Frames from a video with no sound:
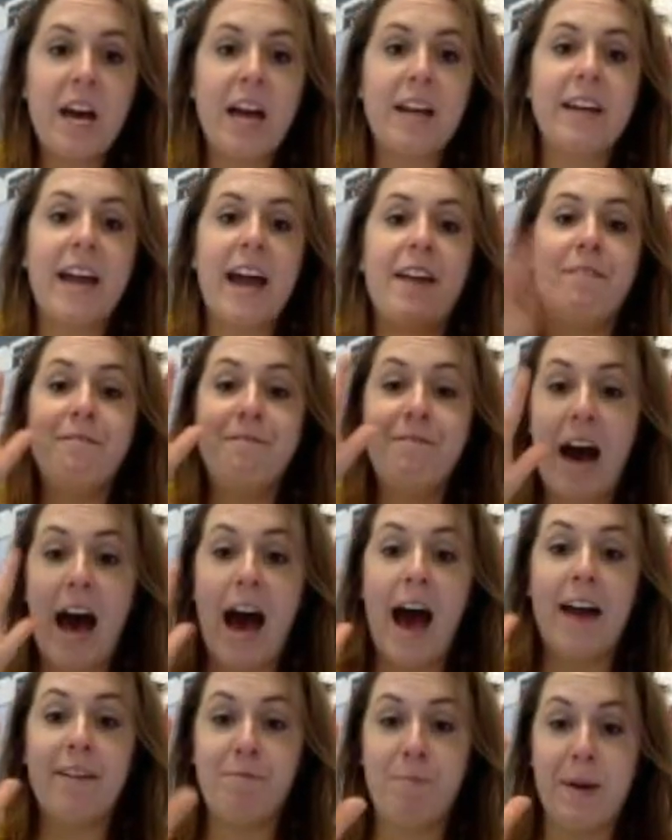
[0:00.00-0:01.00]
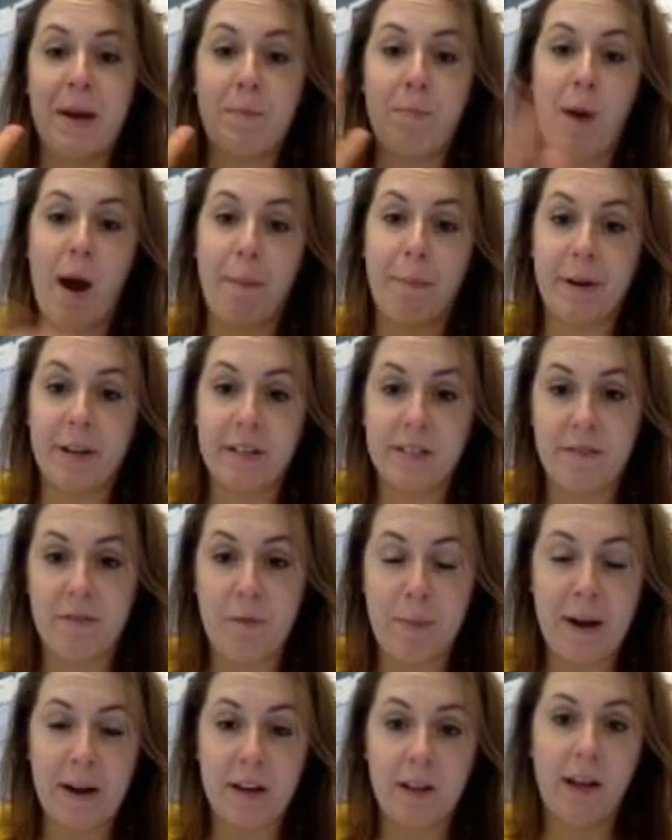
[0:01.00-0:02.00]
And again, 5 big properties of a
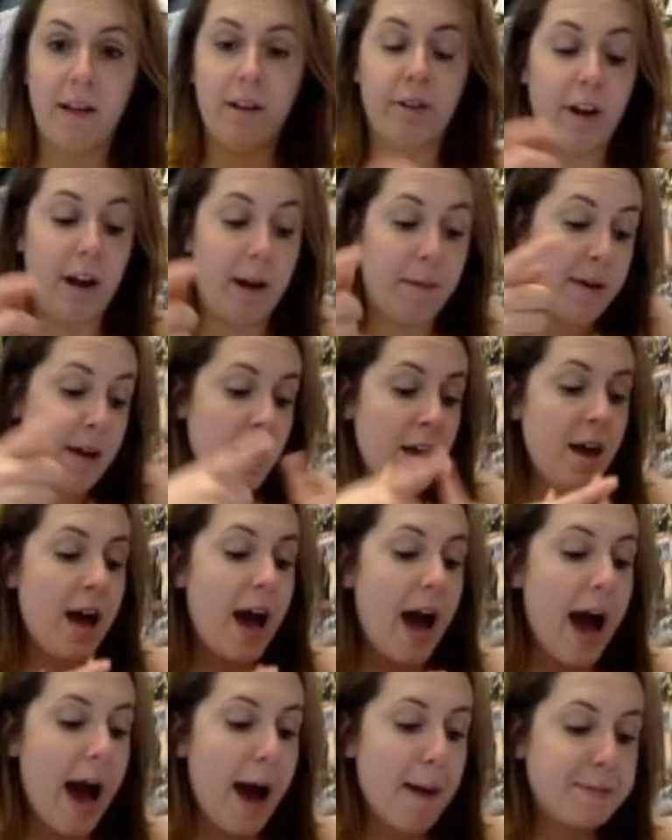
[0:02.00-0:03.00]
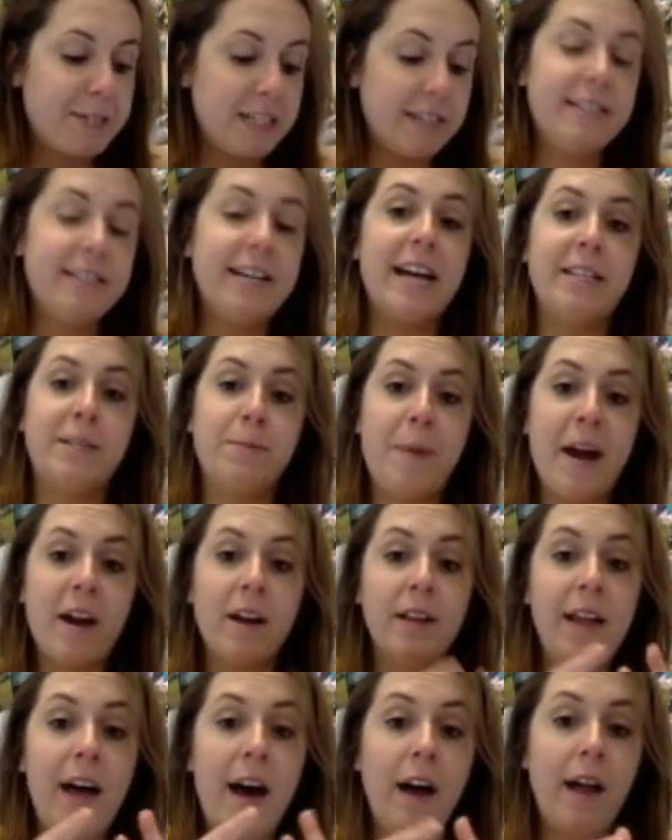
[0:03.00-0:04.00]
parallelogram. Opposite sides
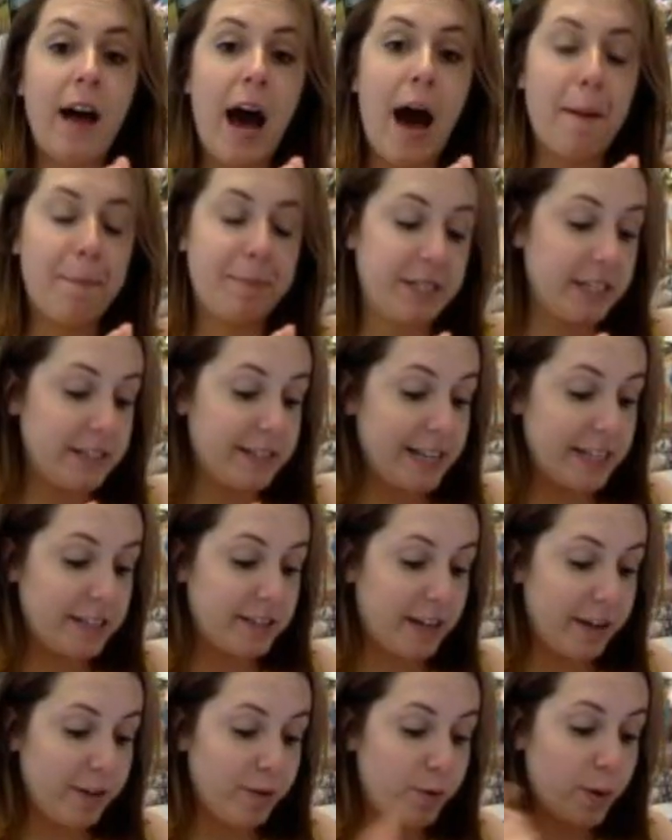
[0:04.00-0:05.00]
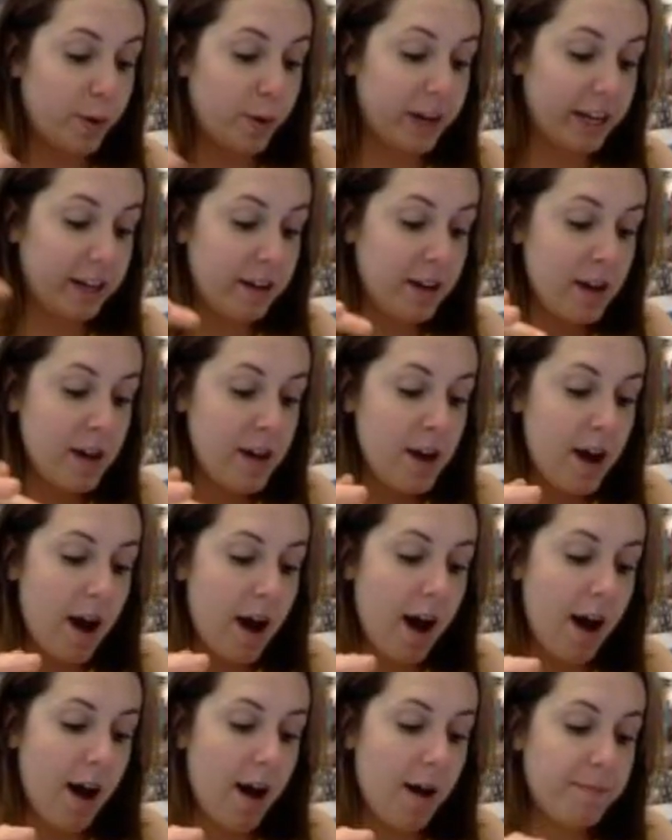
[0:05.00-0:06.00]
parallel, opposite sides congruent,
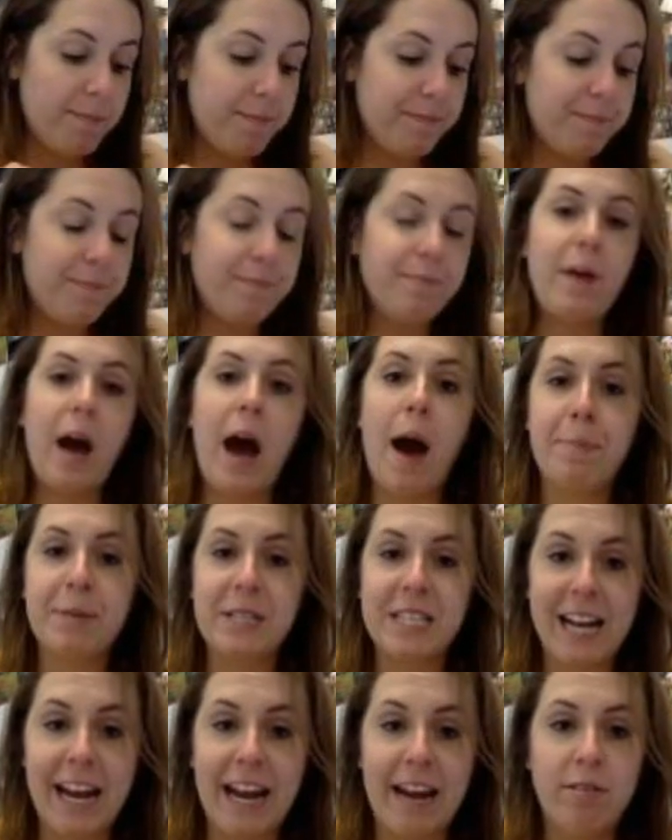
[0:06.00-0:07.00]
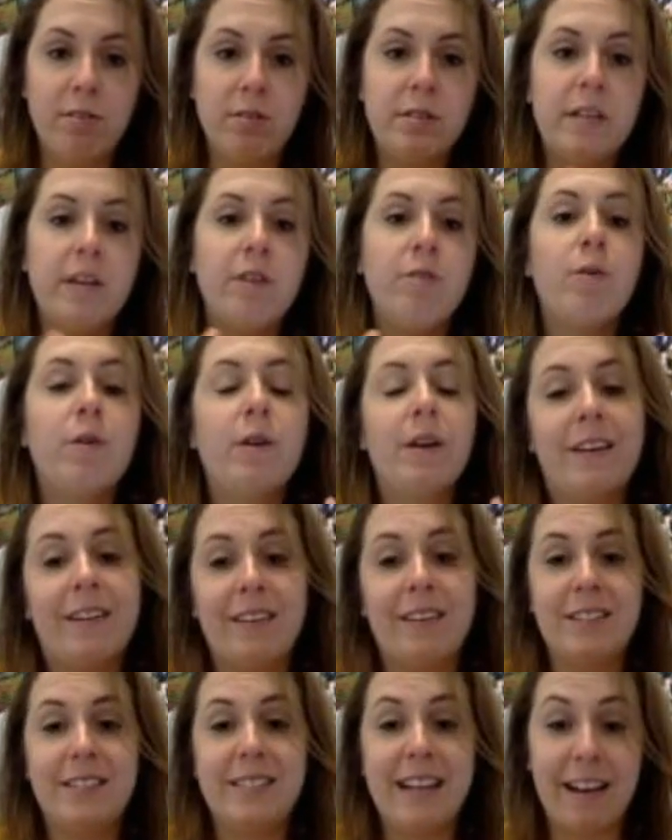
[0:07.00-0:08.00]
opposite angles congruent,
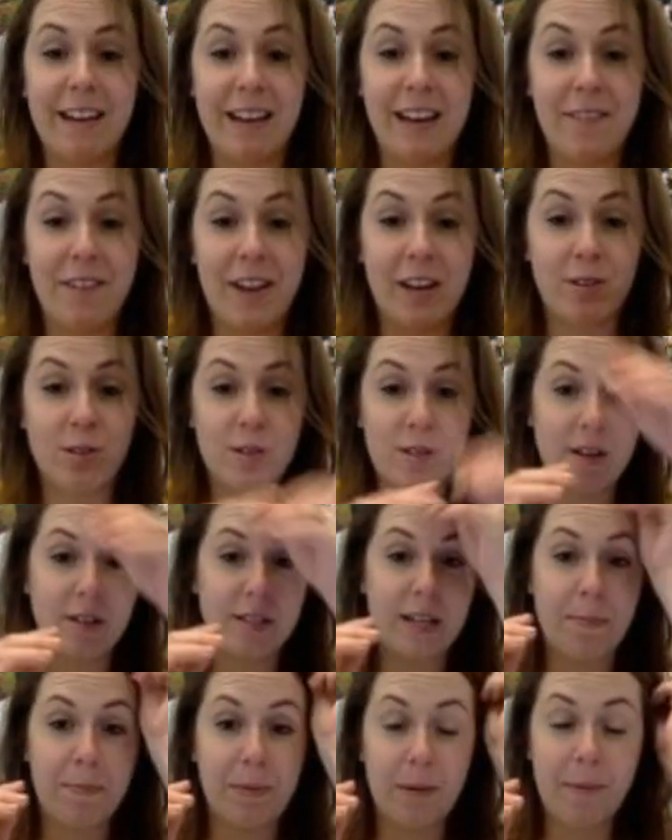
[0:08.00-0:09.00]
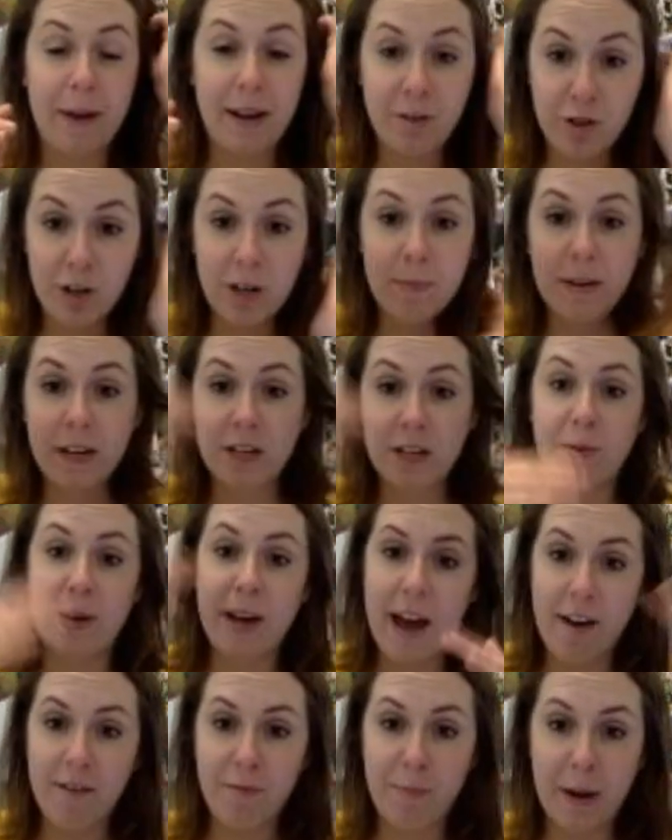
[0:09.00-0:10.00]
consecutive angles are supplementary because we
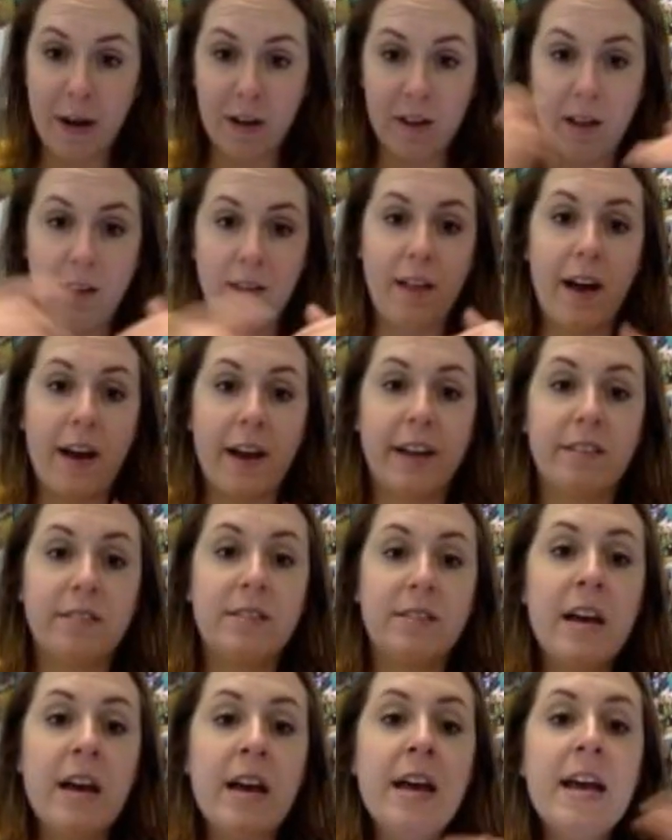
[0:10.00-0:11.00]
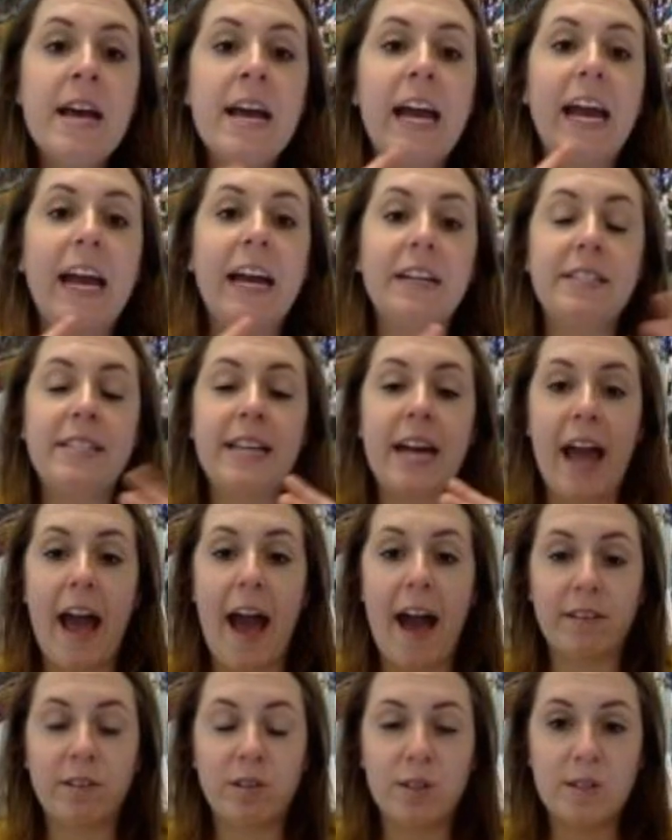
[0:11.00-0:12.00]
have parallel lines, and
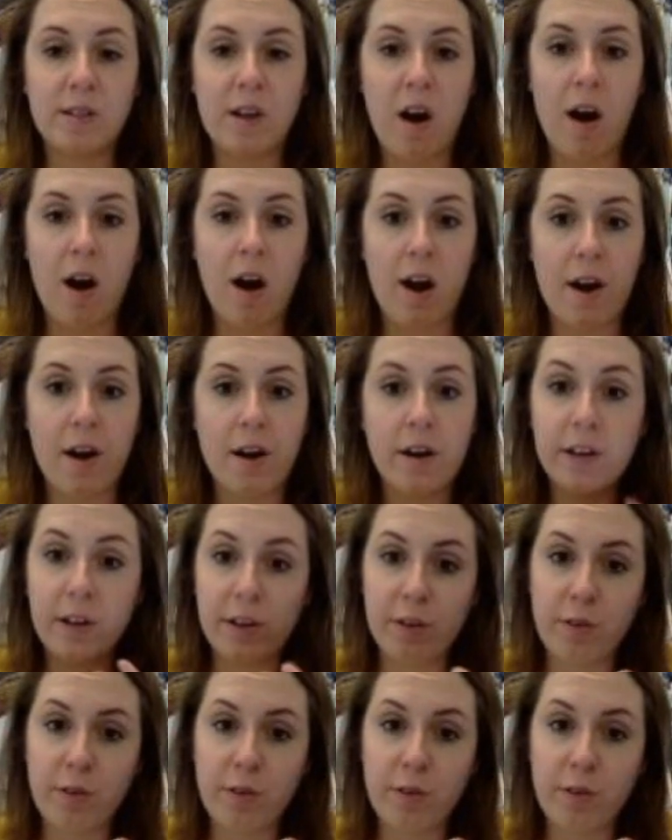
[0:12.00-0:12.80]
diagonals are